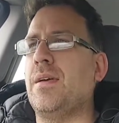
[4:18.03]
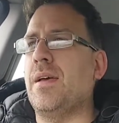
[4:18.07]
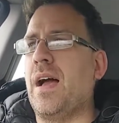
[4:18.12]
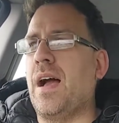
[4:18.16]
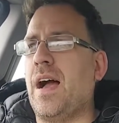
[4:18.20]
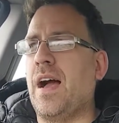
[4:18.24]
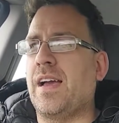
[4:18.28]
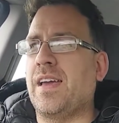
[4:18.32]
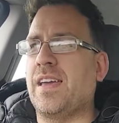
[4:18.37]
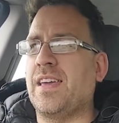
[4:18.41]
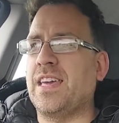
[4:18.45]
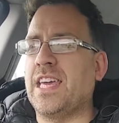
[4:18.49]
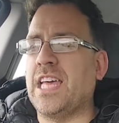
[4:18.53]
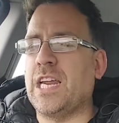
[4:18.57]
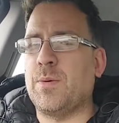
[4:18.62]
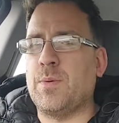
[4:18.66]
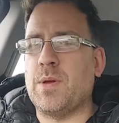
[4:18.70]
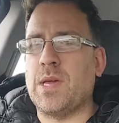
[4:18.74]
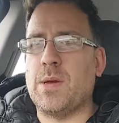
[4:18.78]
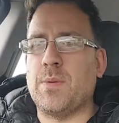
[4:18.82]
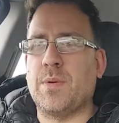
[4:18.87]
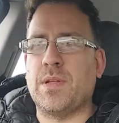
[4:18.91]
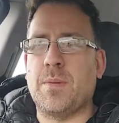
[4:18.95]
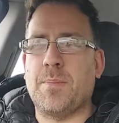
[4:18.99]
I can get
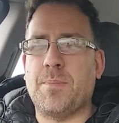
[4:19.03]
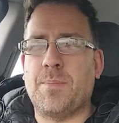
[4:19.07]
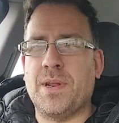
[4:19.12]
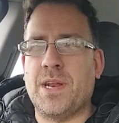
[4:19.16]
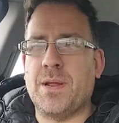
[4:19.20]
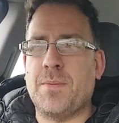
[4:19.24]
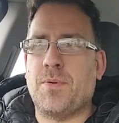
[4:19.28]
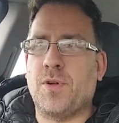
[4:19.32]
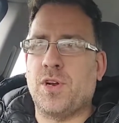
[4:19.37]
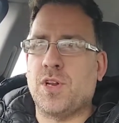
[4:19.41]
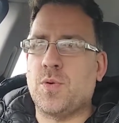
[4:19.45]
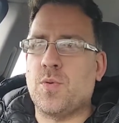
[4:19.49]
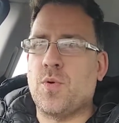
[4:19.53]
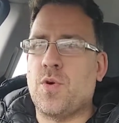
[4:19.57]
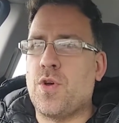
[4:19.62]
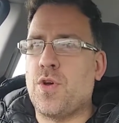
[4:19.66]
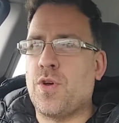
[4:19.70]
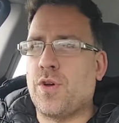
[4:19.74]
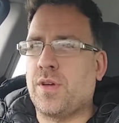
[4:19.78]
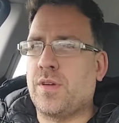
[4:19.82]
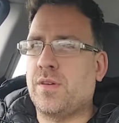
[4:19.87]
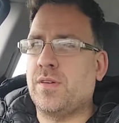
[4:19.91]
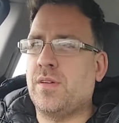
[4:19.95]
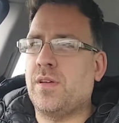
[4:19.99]
away with a bit of body
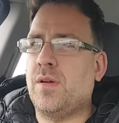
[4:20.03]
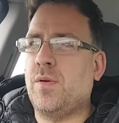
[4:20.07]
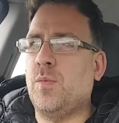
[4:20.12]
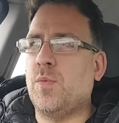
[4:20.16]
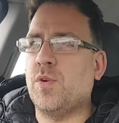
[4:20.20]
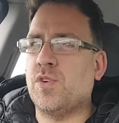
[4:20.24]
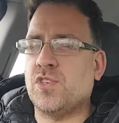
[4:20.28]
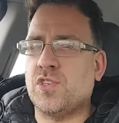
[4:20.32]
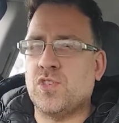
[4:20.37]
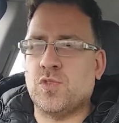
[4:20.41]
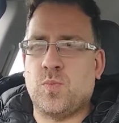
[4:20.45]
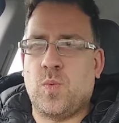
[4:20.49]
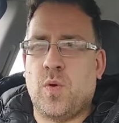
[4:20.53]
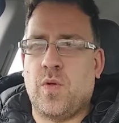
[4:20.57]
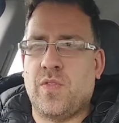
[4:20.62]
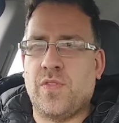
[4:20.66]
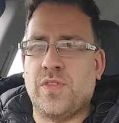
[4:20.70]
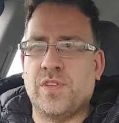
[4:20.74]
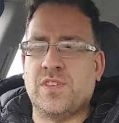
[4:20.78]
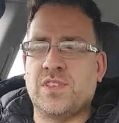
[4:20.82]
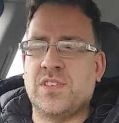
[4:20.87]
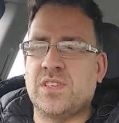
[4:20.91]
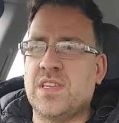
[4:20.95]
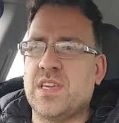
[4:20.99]
work, which is what
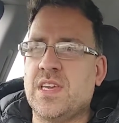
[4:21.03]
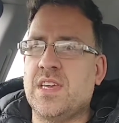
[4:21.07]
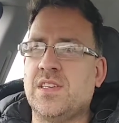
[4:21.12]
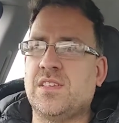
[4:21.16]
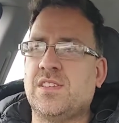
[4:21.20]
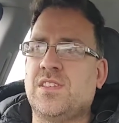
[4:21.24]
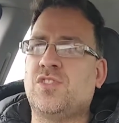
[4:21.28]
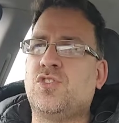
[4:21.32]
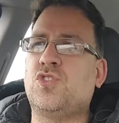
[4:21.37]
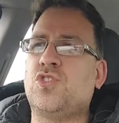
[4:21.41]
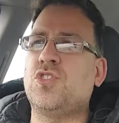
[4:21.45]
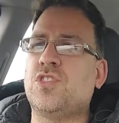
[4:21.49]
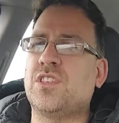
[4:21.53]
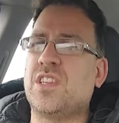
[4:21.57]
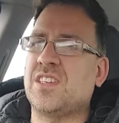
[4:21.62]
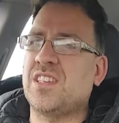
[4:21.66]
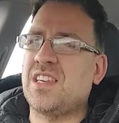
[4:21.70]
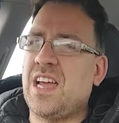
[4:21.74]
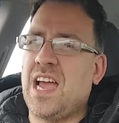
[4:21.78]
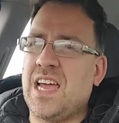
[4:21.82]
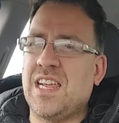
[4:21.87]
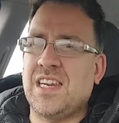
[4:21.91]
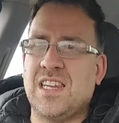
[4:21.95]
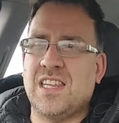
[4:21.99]
this needs, just a
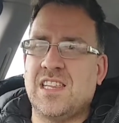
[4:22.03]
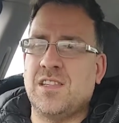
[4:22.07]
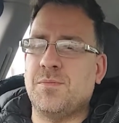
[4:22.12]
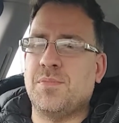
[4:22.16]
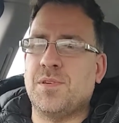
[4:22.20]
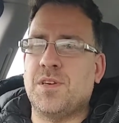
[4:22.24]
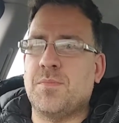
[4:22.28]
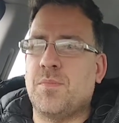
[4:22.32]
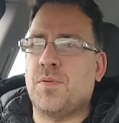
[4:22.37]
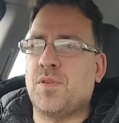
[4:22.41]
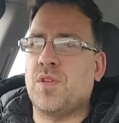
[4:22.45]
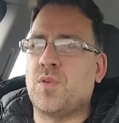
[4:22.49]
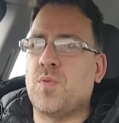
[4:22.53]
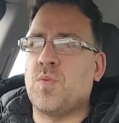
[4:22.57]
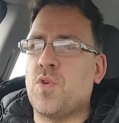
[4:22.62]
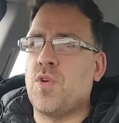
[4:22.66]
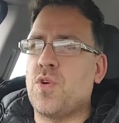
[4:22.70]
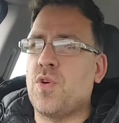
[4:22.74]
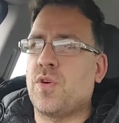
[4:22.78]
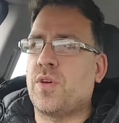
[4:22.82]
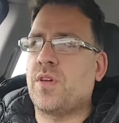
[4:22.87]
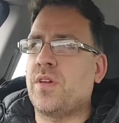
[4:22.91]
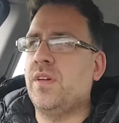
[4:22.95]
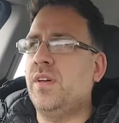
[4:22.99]
tiny little bit of body
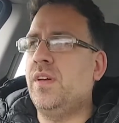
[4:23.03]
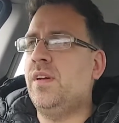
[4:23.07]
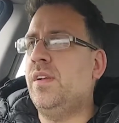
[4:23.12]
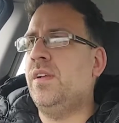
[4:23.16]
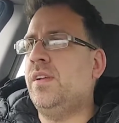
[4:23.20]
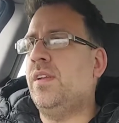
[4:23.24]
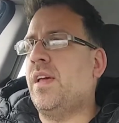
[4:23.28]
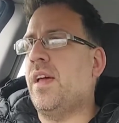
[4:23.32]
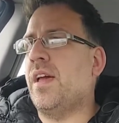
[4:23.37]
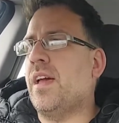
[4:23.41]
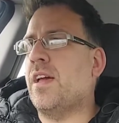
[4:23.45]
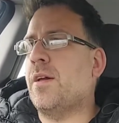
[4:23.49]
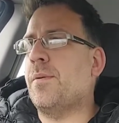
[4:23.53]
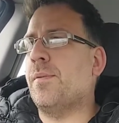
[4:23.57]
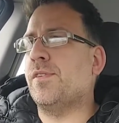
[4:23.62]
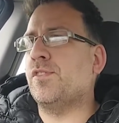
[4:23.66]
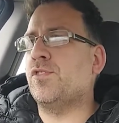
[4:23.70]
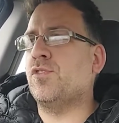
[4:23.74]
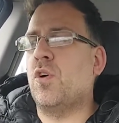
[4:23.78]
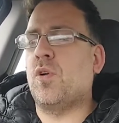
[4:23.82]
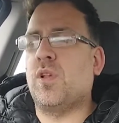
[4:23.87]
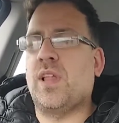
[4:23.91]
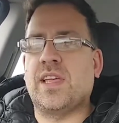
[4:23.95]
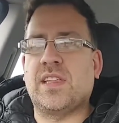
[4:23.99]
work. It's
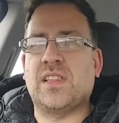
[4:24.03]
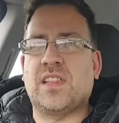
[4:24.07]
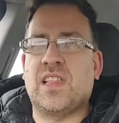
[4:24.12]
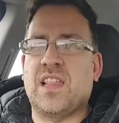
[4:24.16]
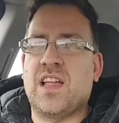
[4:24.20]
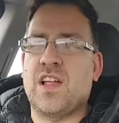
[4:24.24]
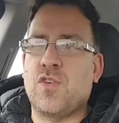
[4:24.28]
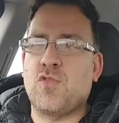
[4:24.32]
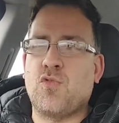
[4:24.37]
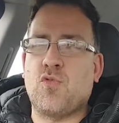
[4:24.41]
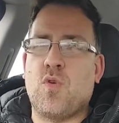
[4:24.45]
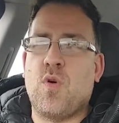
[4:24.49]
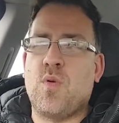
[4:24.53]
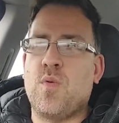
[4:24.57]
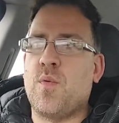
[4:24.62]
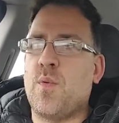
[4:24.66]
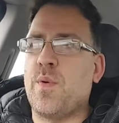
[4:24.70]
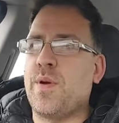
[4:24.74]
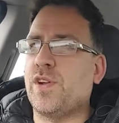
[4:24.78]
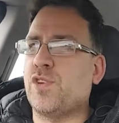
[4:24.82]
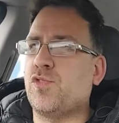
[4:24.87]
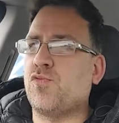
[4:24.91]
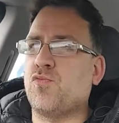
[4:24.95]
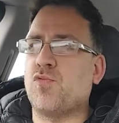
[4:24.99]
not like the Land Rover
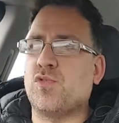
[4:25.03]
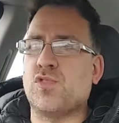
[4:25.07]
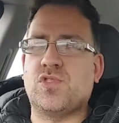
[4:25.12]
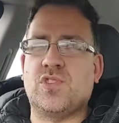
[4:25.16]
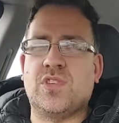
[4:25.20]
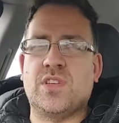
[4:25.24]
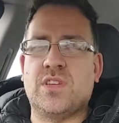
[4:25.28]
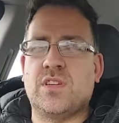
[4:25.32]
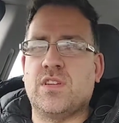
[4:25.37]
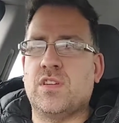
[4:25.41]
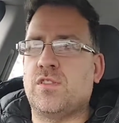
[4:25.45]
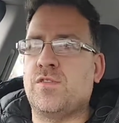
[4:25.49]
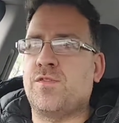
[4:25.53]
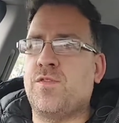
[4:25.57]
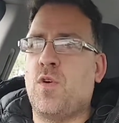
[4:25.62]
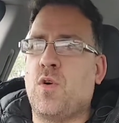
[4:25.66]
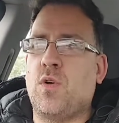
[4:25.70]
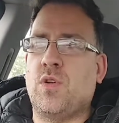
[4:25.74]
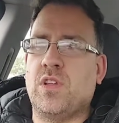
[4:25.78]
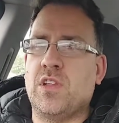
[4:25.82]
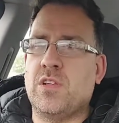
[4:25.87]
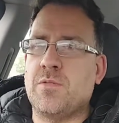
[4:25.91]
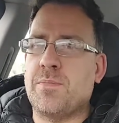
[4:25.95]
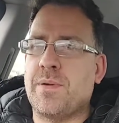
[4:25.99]
where it's rusty and it's
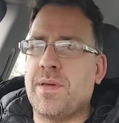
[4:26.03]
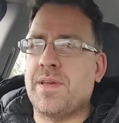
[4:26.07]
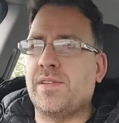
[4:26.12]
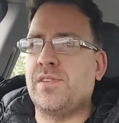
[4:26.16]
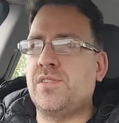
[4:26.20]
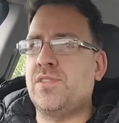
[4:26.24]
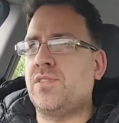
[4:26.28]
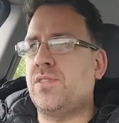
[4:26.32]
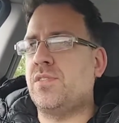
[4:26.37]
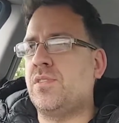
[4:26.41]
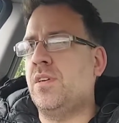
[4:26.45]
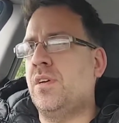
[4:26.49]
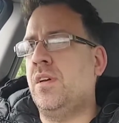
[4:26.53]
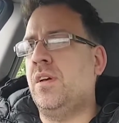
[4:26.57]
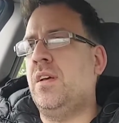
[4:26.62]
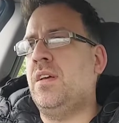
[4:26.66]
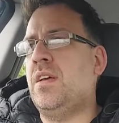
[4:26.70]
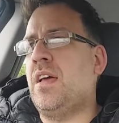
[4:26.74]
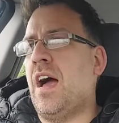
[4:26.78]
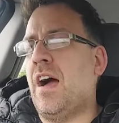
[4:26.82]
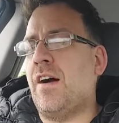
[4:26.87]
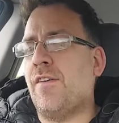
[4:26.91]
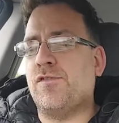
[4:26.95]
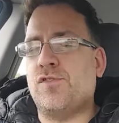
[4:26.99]
falling to bits.
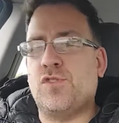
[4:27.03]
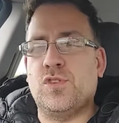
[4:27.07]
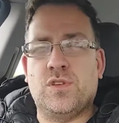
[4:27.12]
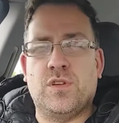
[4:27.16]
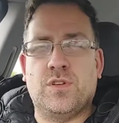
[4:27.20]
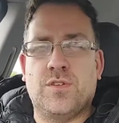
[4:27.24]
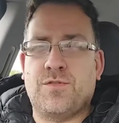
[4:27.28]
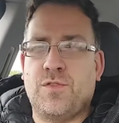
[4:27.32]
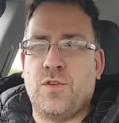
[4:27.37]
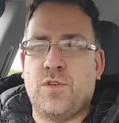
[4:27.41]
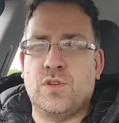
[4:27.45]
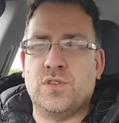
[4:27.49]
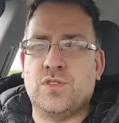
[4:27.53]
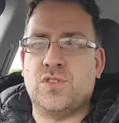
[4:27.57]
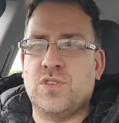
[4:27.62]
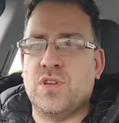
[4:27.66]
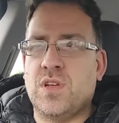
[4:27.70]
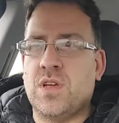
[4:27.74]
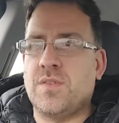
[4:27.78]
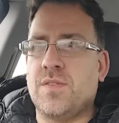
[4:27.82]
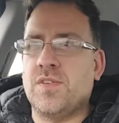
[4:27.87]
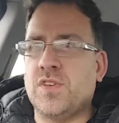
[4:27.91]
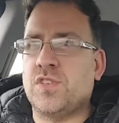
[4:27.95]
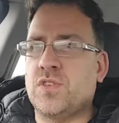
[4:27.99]
I've done a full
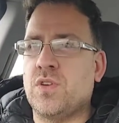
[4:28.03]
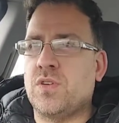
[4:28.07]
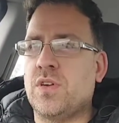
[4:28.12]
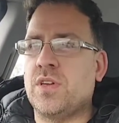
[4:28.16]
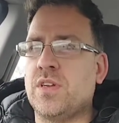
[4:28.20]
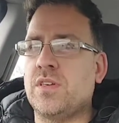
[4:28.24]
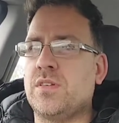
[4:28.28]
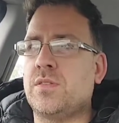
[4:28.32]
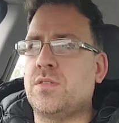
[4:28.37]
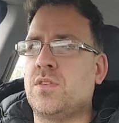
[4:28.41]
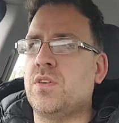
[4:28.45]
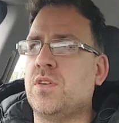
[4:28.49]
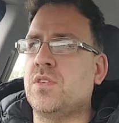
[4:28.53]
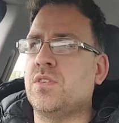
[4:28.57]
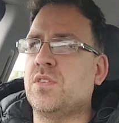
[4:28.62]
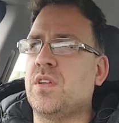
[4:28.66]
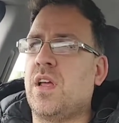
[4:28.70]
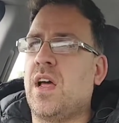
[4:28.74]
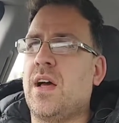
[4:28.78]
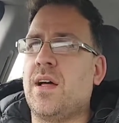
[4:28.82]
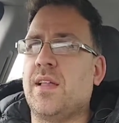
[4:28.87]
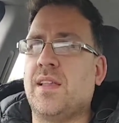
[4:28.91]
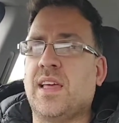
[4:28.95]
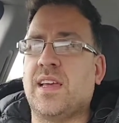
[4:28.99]
service on it because,
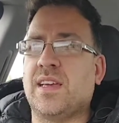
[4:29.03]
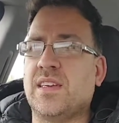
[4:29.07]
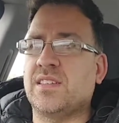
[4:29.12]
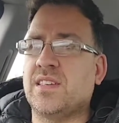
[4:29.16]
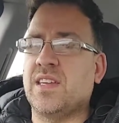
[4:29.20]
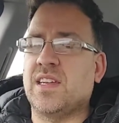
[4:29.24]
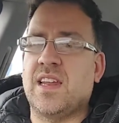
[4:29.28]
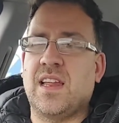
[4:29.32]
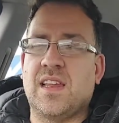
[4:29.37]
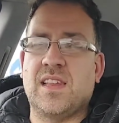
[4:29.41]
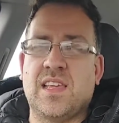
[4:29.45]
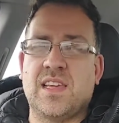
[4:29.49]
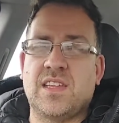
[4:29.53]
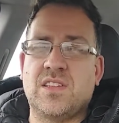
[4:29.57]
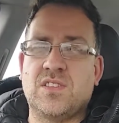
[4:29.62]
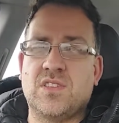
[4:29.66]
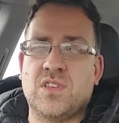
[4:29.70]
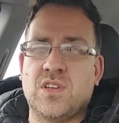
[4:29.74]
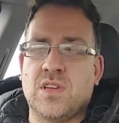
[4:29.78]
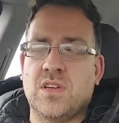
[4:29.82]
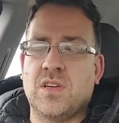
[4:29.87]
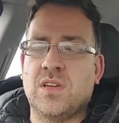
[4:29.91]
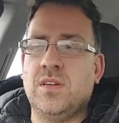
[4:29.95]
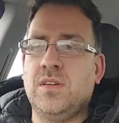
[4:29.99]
like I said, I like
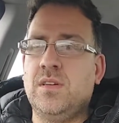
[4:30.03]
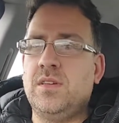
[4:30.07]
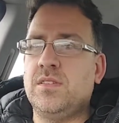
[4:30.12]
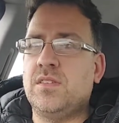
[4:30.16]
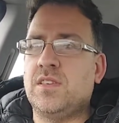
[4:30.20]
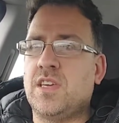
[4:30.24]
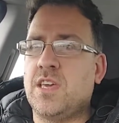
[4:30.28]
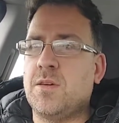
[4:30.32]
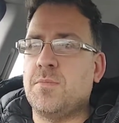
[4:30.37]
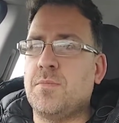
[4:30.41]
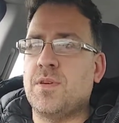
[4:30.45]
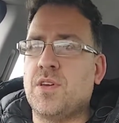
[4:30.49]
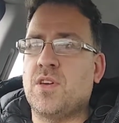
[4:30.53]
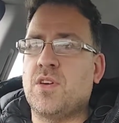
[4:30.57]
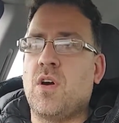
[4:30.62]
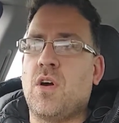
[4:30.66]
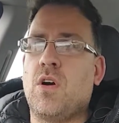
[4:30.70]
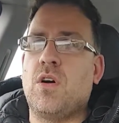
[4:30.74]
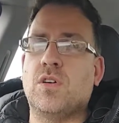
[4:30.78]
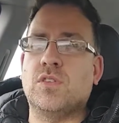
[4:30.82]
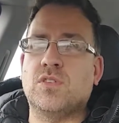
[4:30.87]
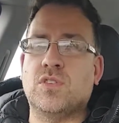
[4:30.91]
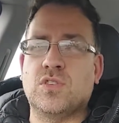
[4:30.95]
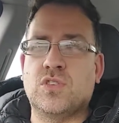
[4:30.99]
to keep my
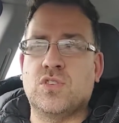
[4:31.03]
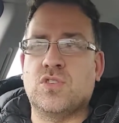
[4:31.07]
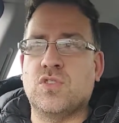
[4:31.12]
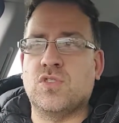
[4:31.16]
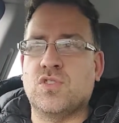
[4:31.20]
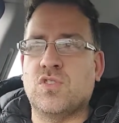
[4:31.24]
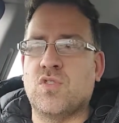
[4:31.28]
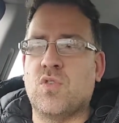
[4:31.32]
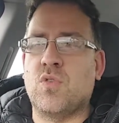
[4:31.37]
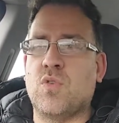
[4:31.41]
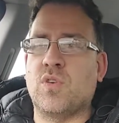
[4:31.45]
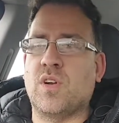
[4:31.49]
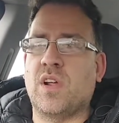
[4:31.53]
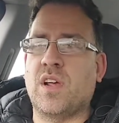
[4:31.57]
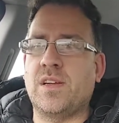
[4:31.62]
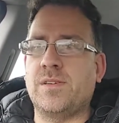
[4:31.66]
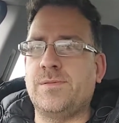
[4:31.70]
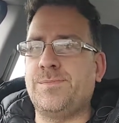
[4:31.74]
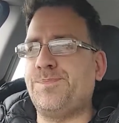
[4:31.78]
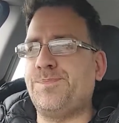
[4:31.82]
cars in good order.